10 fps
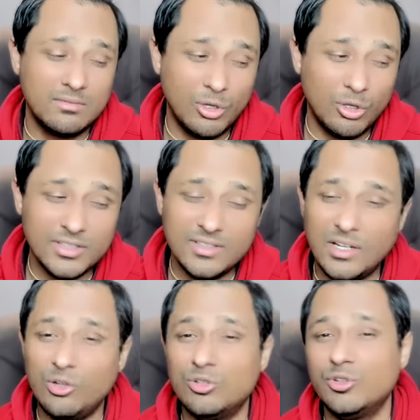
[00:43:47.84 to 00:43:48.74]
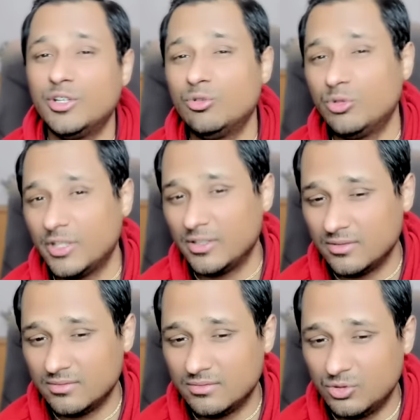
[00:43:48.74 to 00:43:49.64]
all these are also included
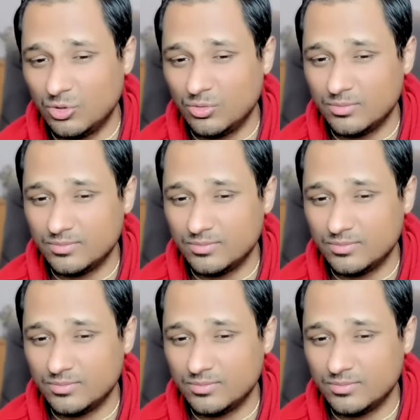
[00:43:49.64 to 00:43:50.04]
so